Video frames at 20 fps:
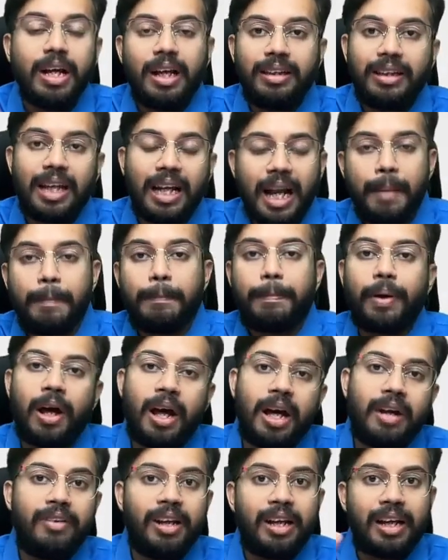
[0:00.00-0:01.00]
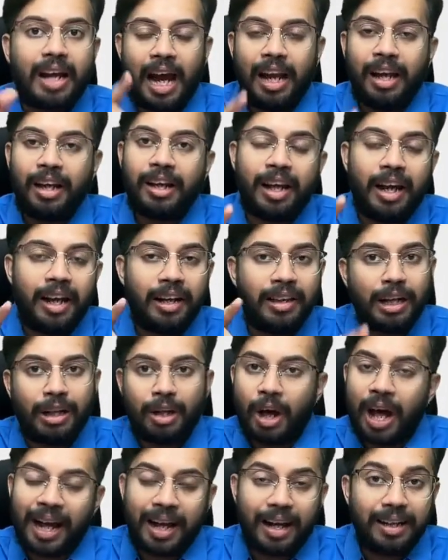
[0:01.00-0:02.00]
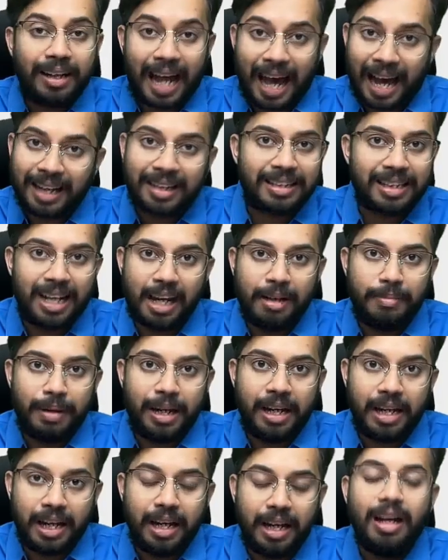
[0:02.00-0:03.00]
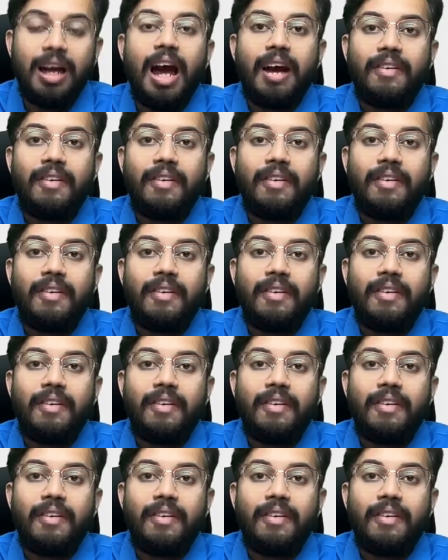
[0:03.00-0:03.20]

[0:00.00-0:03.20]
then employer will calculate the tax liability.